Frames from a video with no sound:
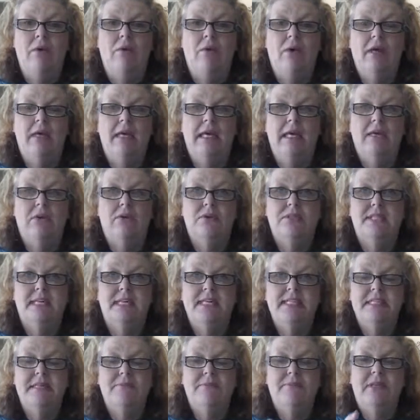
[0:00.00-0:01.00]
it'll say
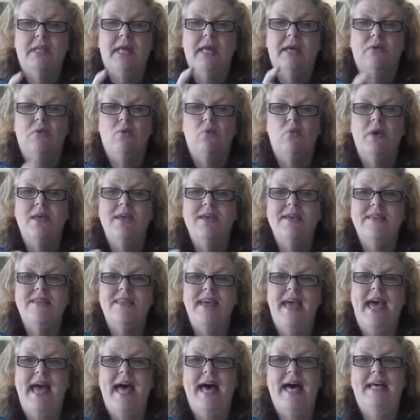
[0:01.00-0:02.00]
something like with
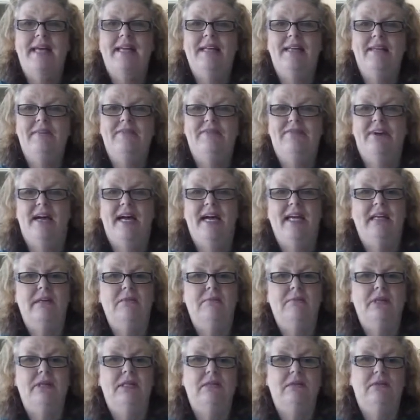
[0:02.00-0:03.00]
added
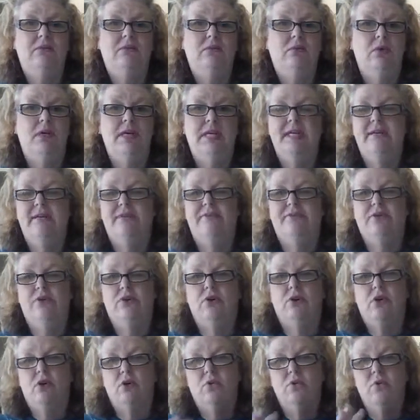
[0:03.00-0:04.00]
vitamin whatever,
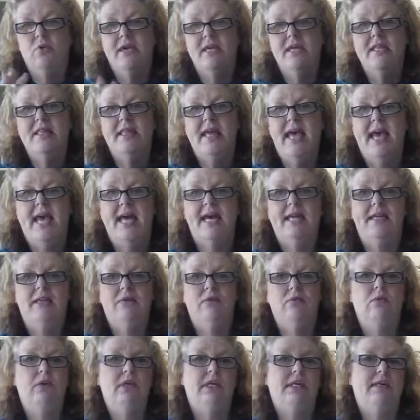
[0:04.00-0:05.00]
or with added
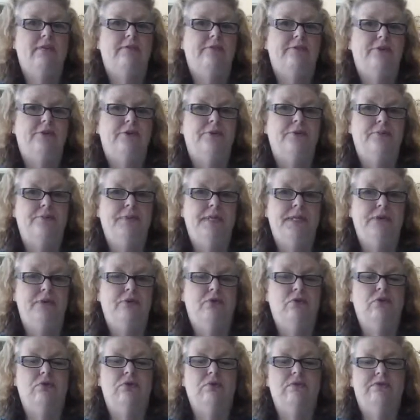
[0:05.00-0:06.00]
whatever
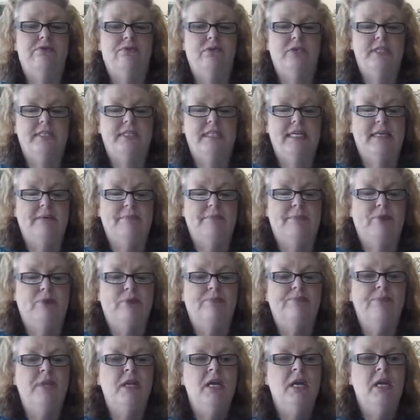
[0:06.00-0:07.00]
mineral, for
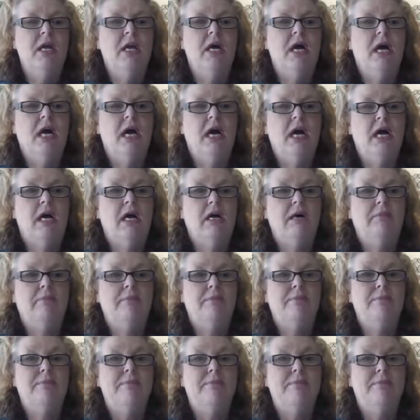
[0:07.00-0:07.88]
example. Most